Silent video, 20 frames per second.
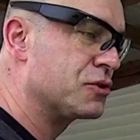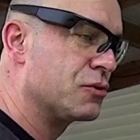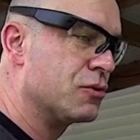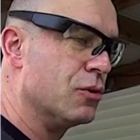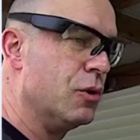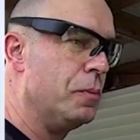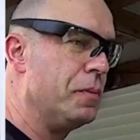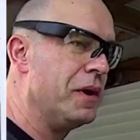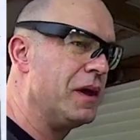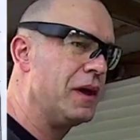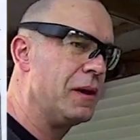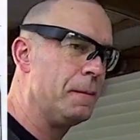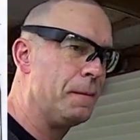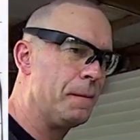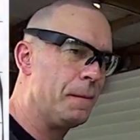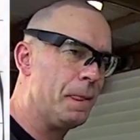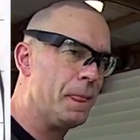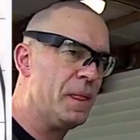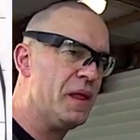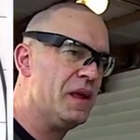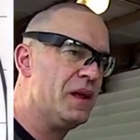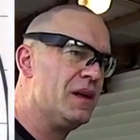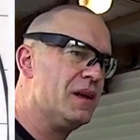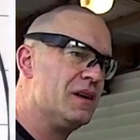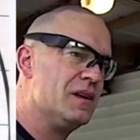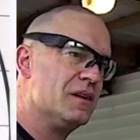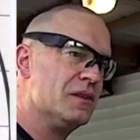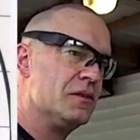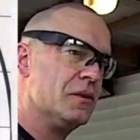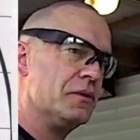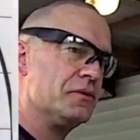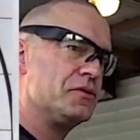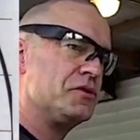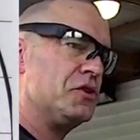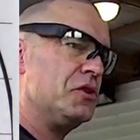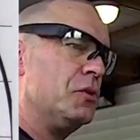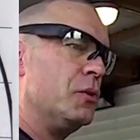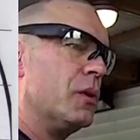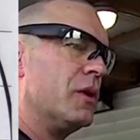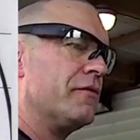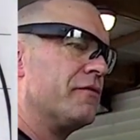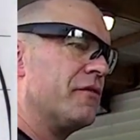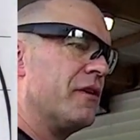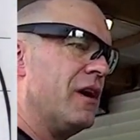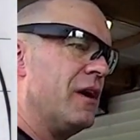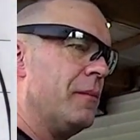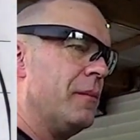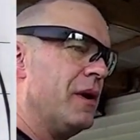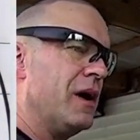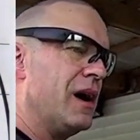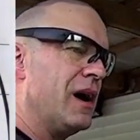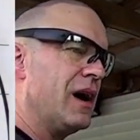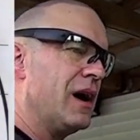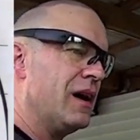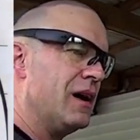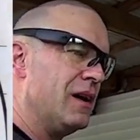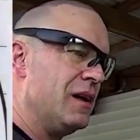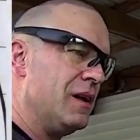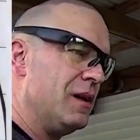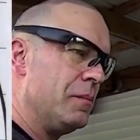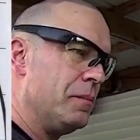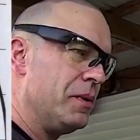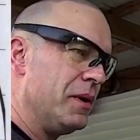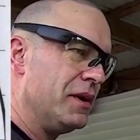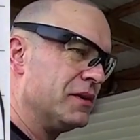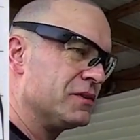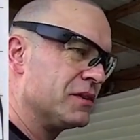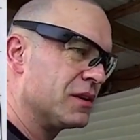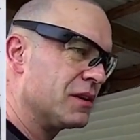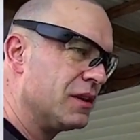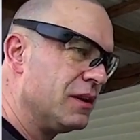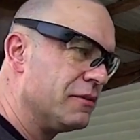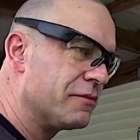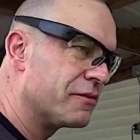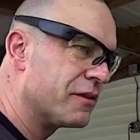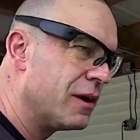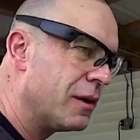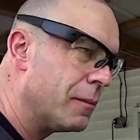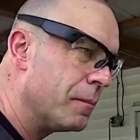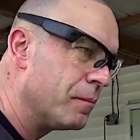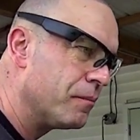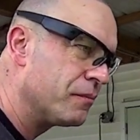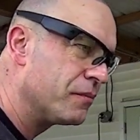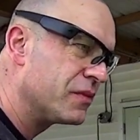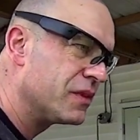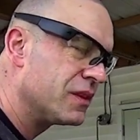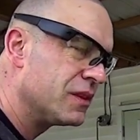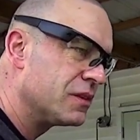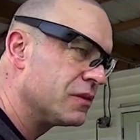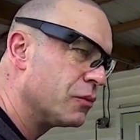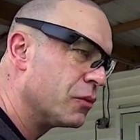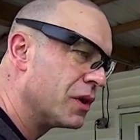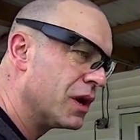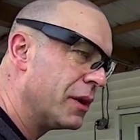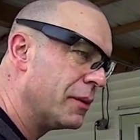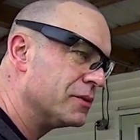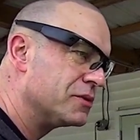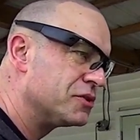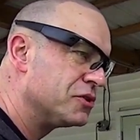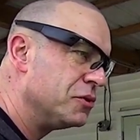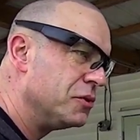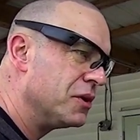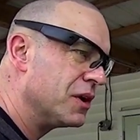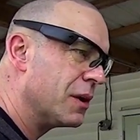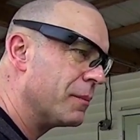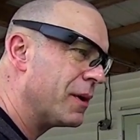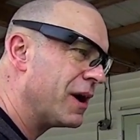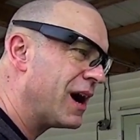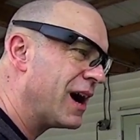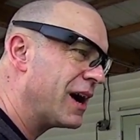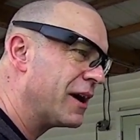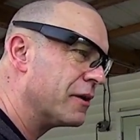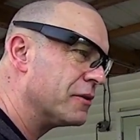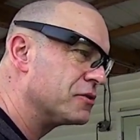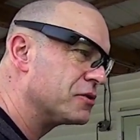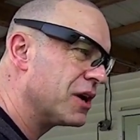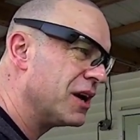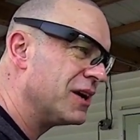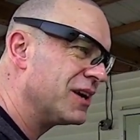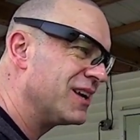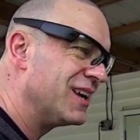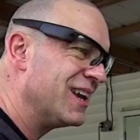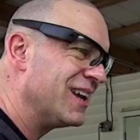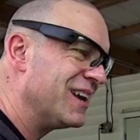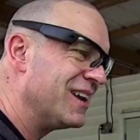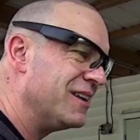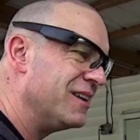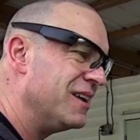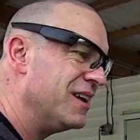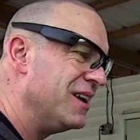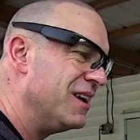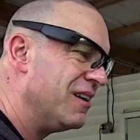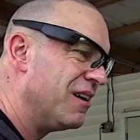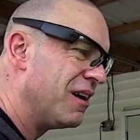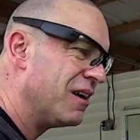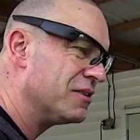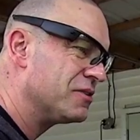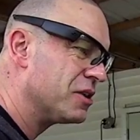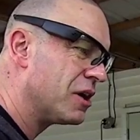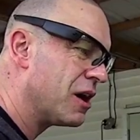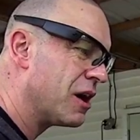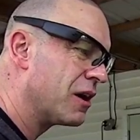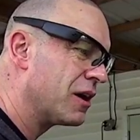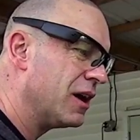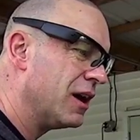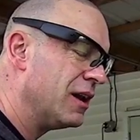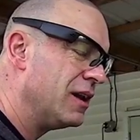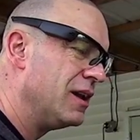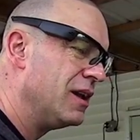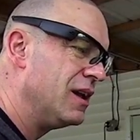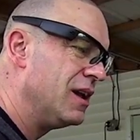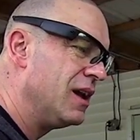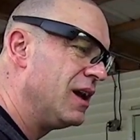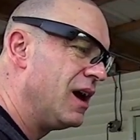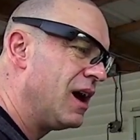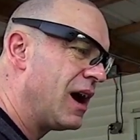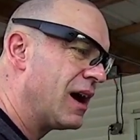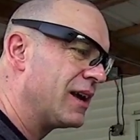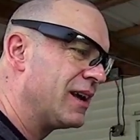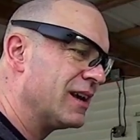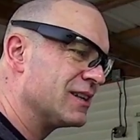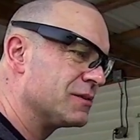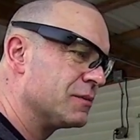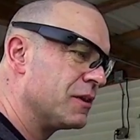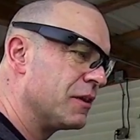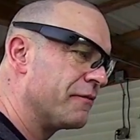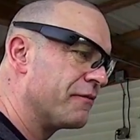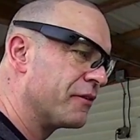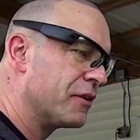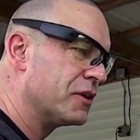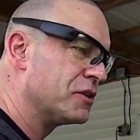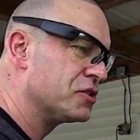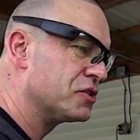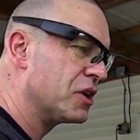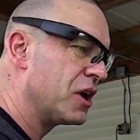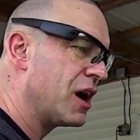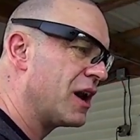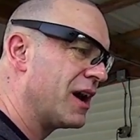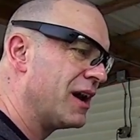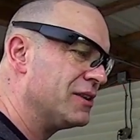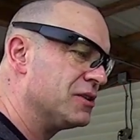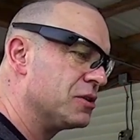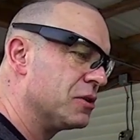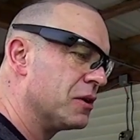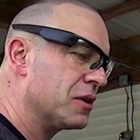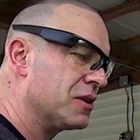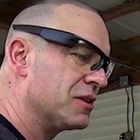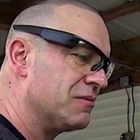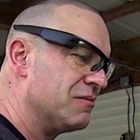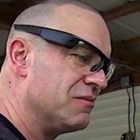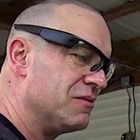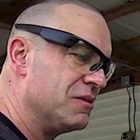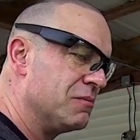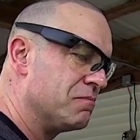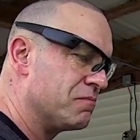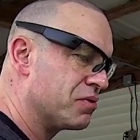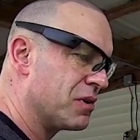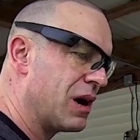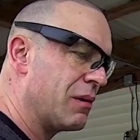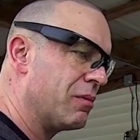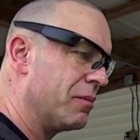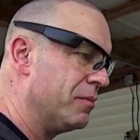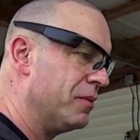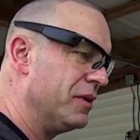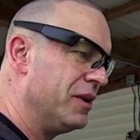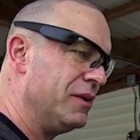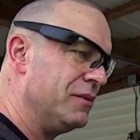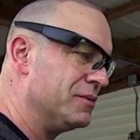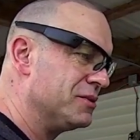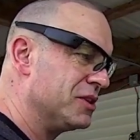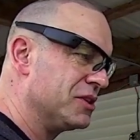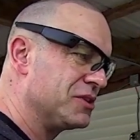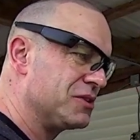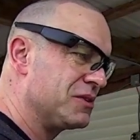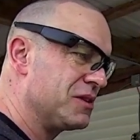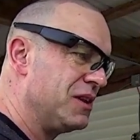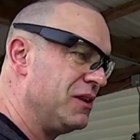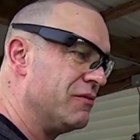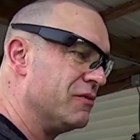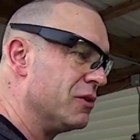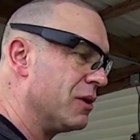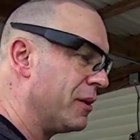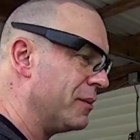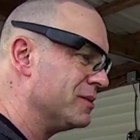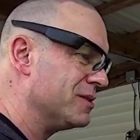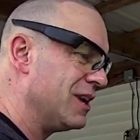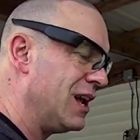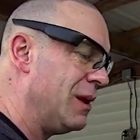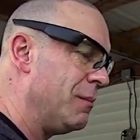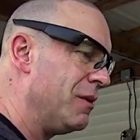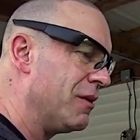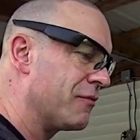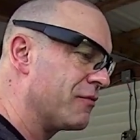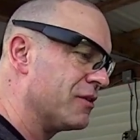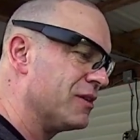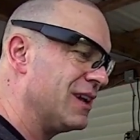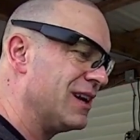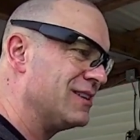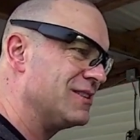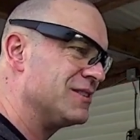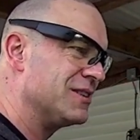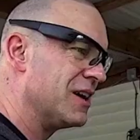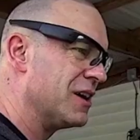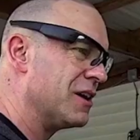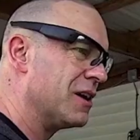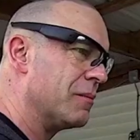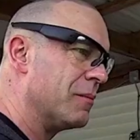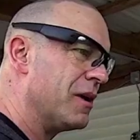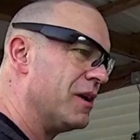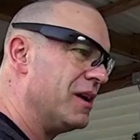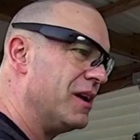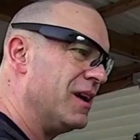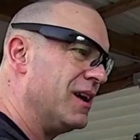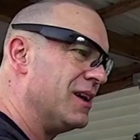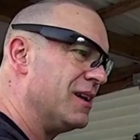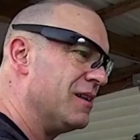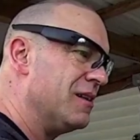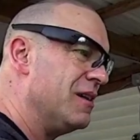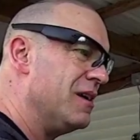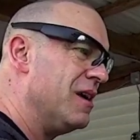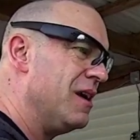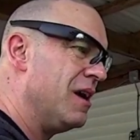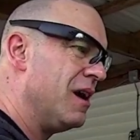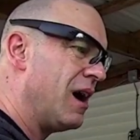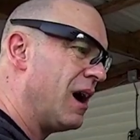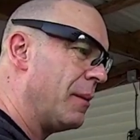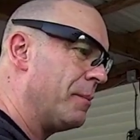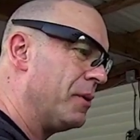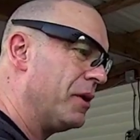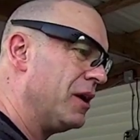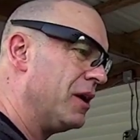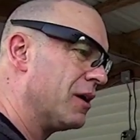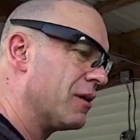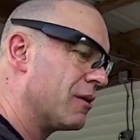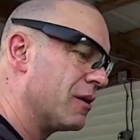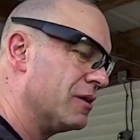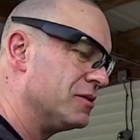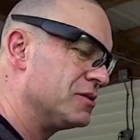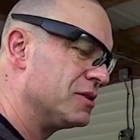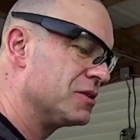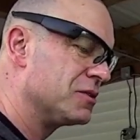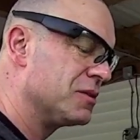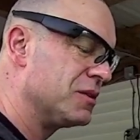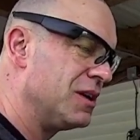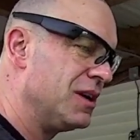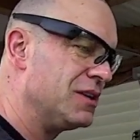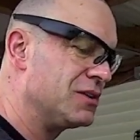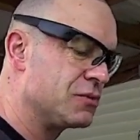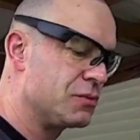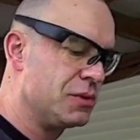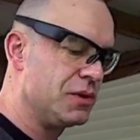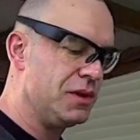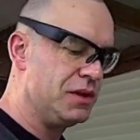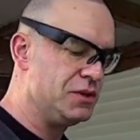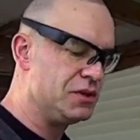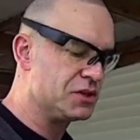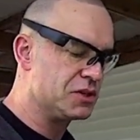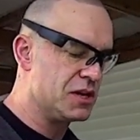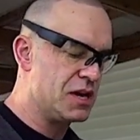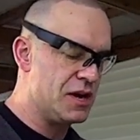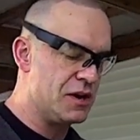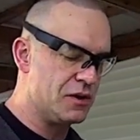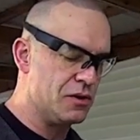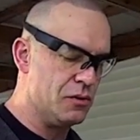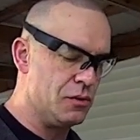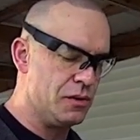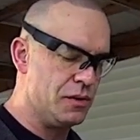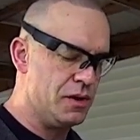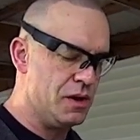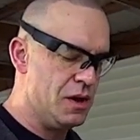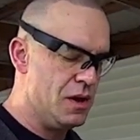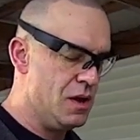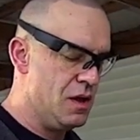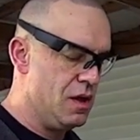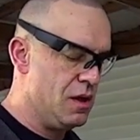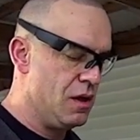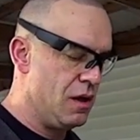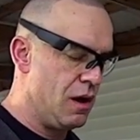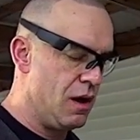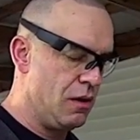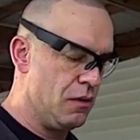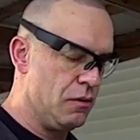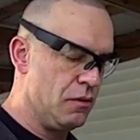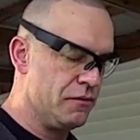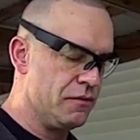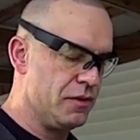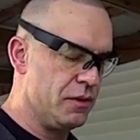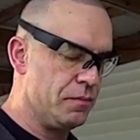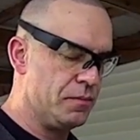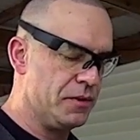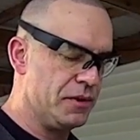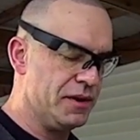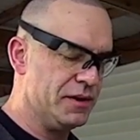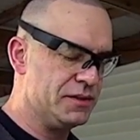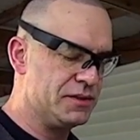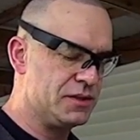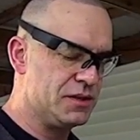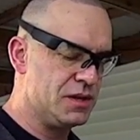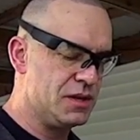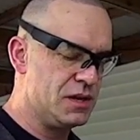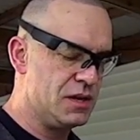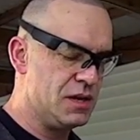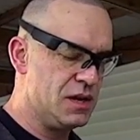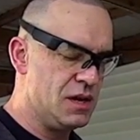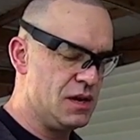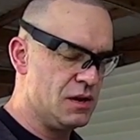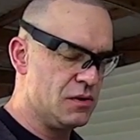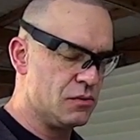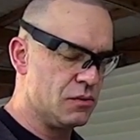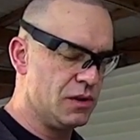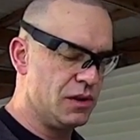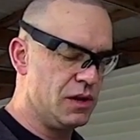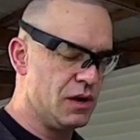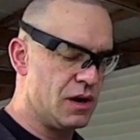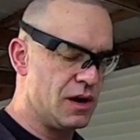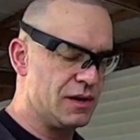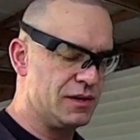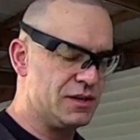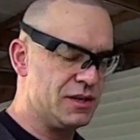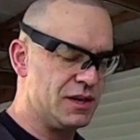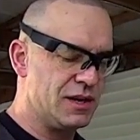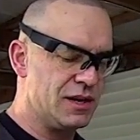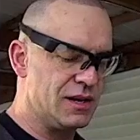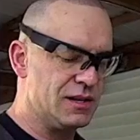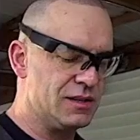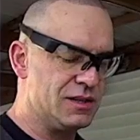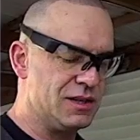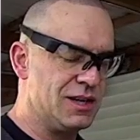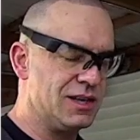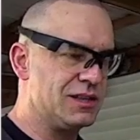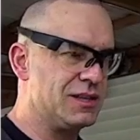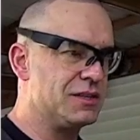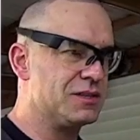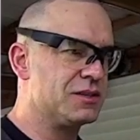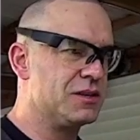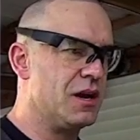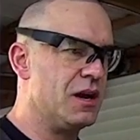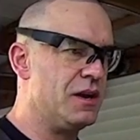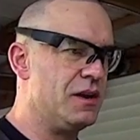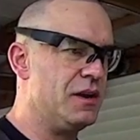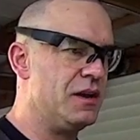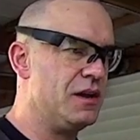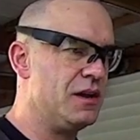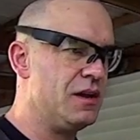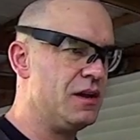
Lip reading: grouping. Those 2 were from basically from when I was shooting up higher, trying to get it on target. I guess the first shot I took, probably just, even though I was aiming for dead center, might have hit up here. It's really just kind of going all over the place. Really hard to get this gun